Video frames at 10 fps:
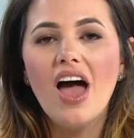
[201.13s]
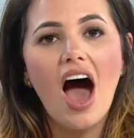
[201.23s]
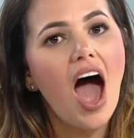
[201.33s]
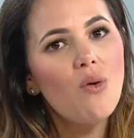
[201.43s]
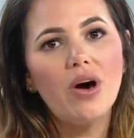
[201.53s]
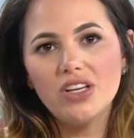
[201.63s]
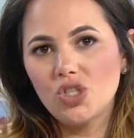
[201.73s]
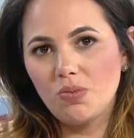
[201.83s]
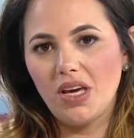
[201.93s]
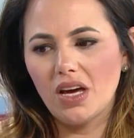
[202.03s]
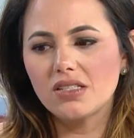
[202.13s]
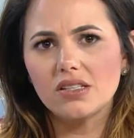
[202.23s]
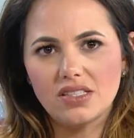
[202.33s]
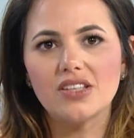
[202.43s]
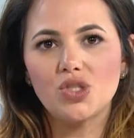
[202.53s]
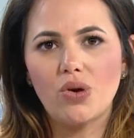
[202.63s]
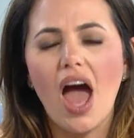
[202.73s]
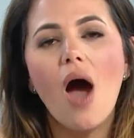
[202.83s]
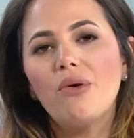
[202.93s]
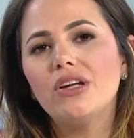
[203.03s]
I wanted to be a success story.
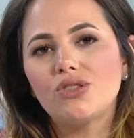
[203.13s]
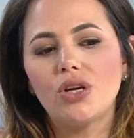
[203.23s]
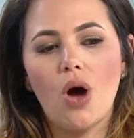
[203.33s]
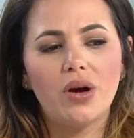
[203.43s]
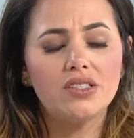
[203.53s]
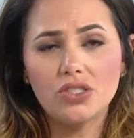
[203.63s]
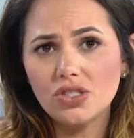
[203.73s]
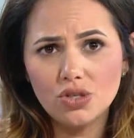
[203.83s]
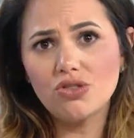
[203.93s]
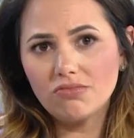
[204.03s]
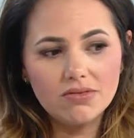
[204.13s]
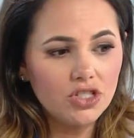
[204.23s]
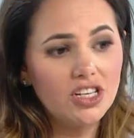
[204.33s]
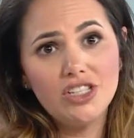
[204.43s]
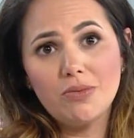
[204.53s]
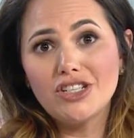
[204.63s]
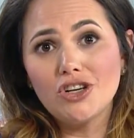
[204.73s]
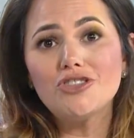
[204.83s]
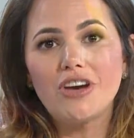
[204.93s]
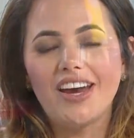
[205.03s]
I wanted to know and to teach my
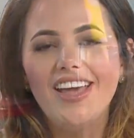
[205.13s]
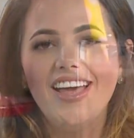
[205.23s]
children